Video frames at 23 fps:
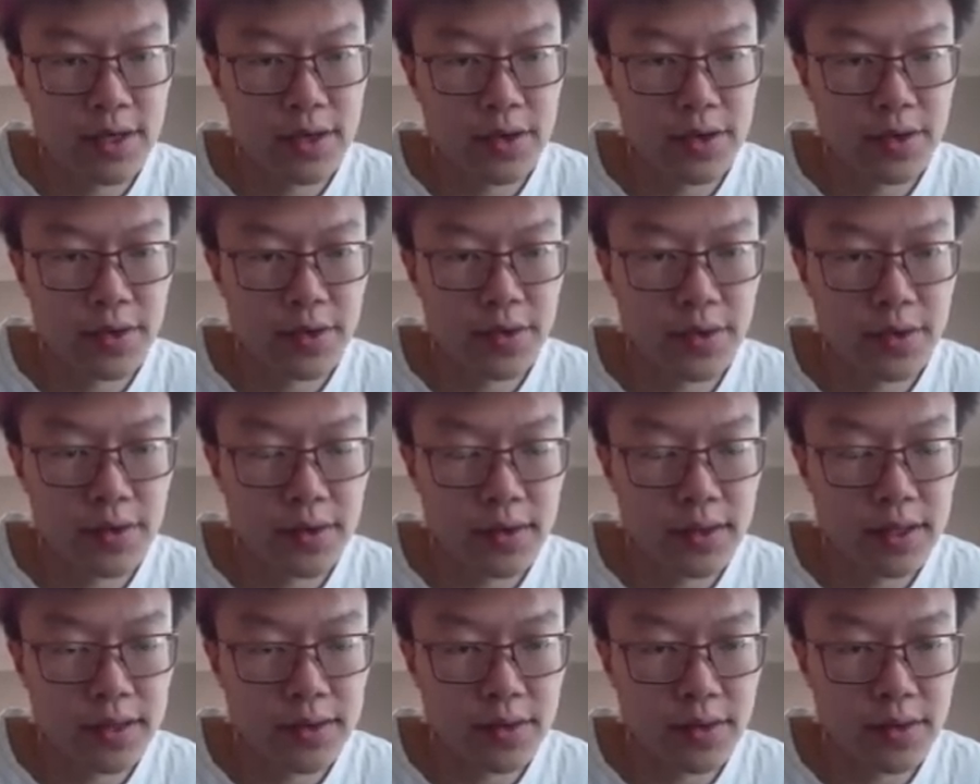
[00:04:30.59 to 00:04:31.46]
you know,
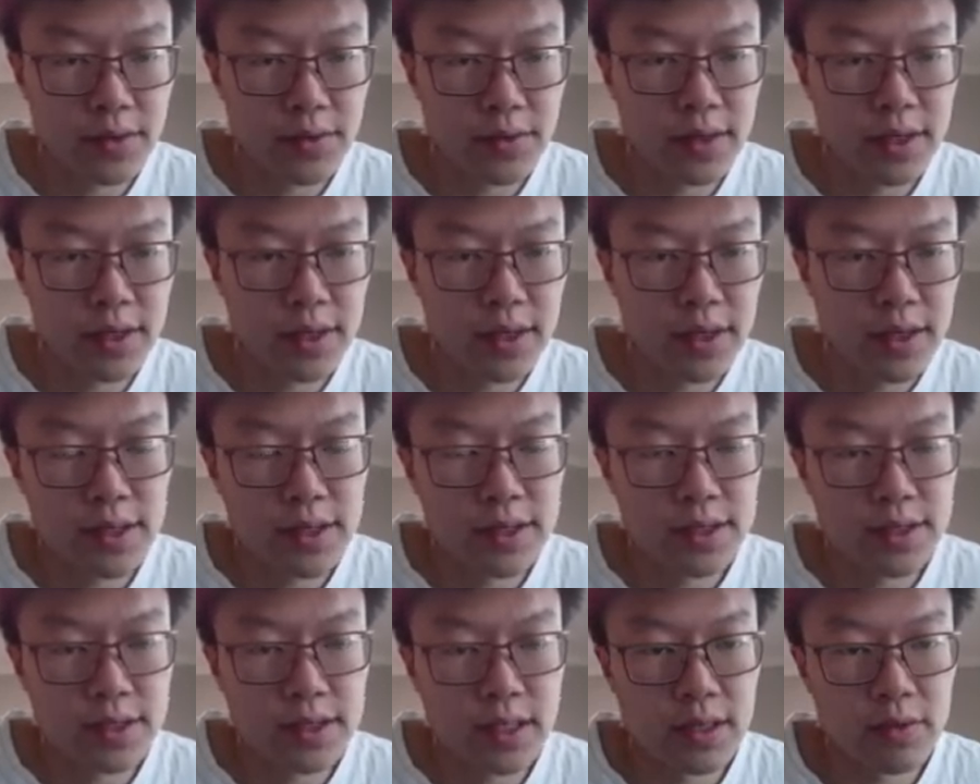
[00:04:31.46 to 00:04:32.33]
length of three
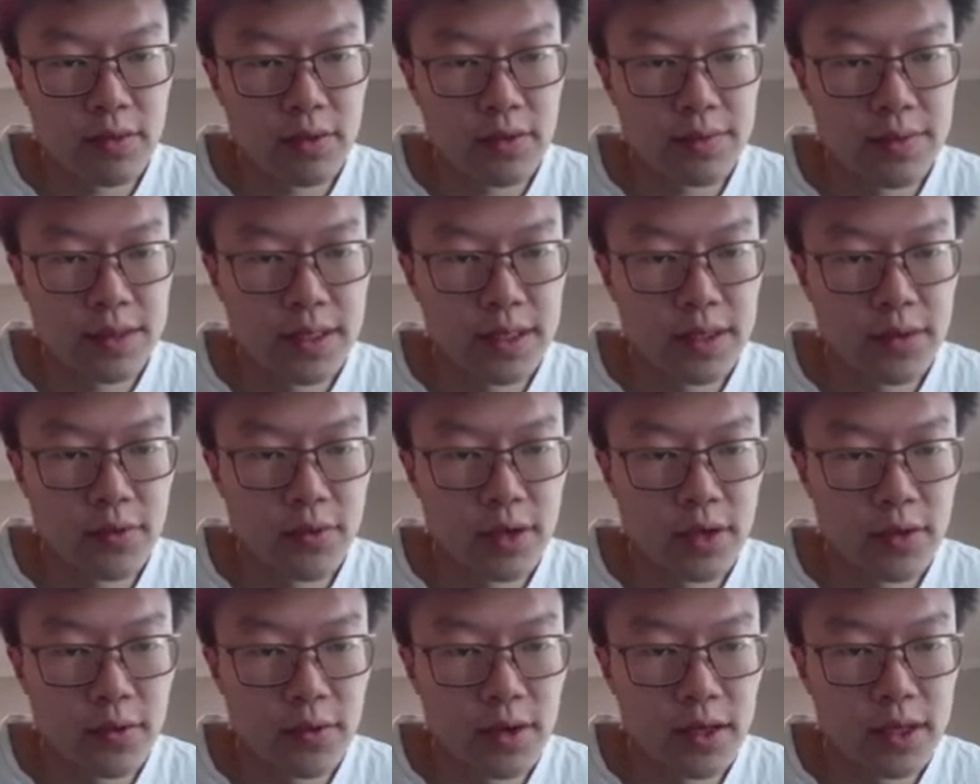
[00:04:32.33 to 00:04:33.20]
digits that we're repeating,
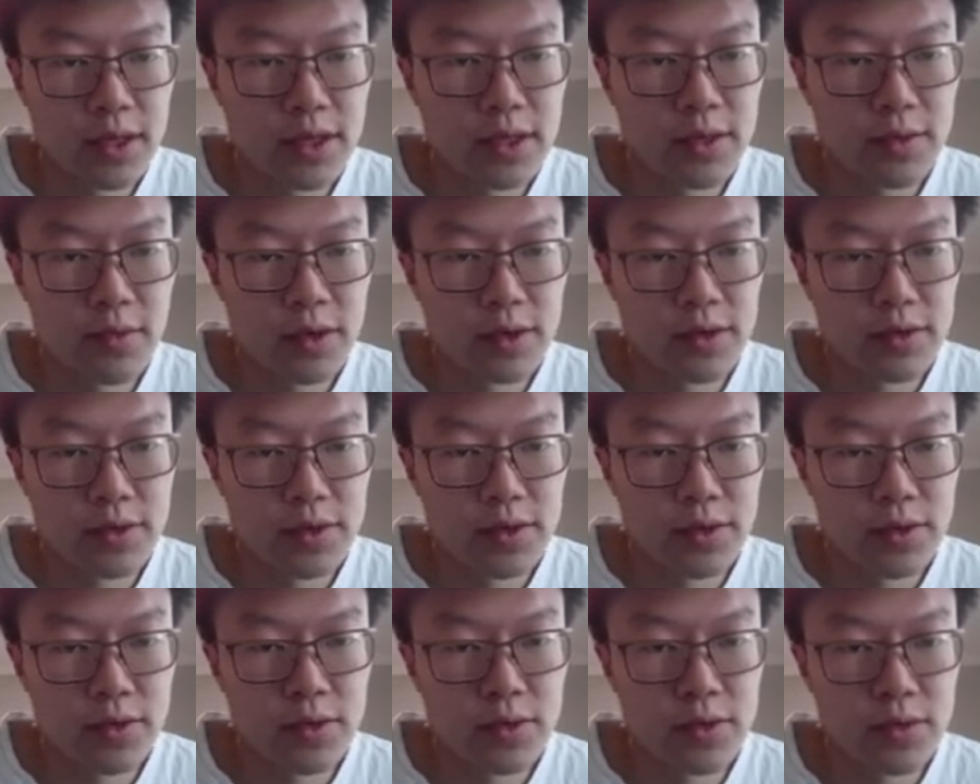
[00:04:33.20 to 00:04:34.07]
101,
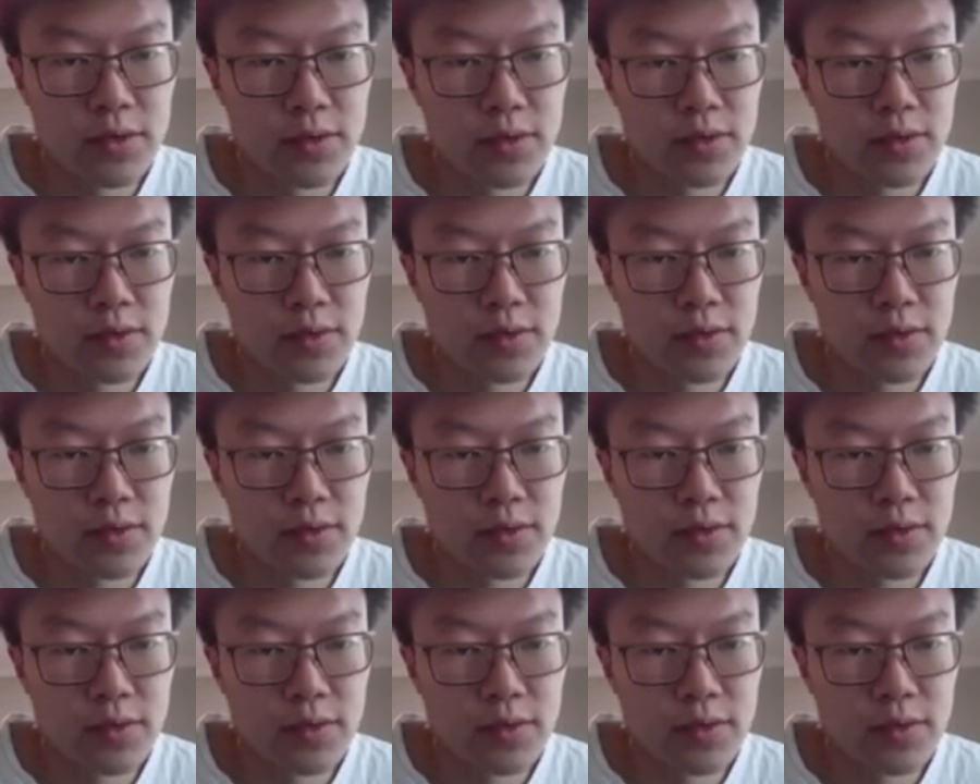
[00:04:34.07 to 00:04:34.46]
102,